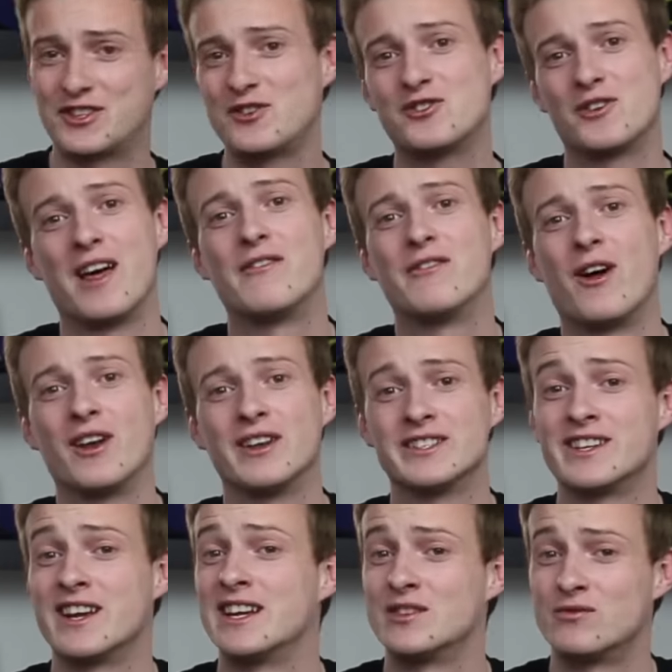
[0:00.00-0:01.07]
social life at
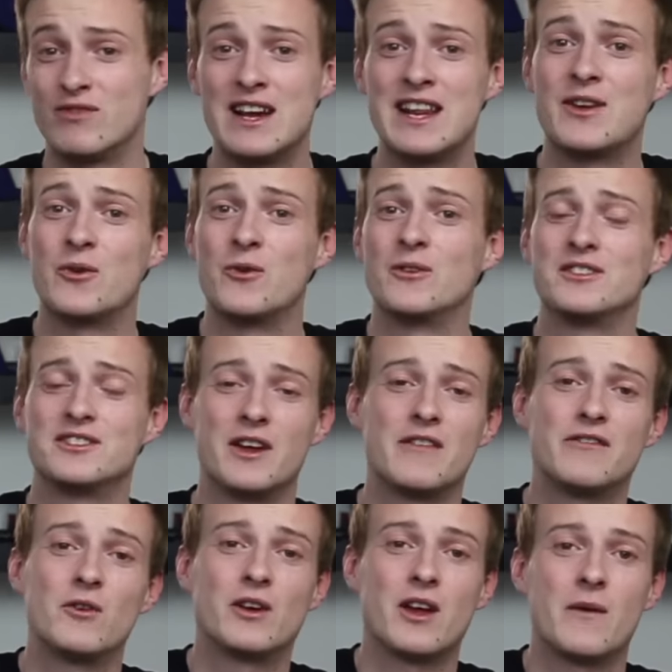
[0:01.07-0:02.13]
Hollister is really cool. So
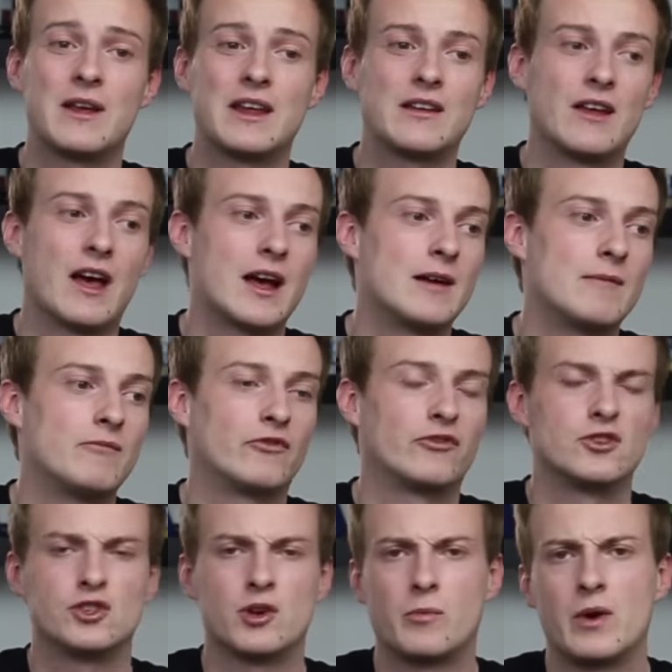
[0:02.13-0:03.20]
if you're going
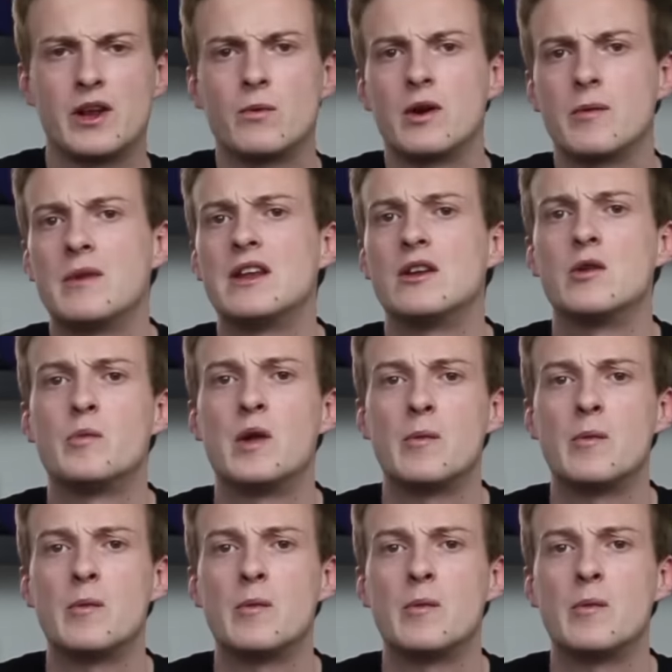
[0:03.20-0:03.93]
for a job where you want to meet new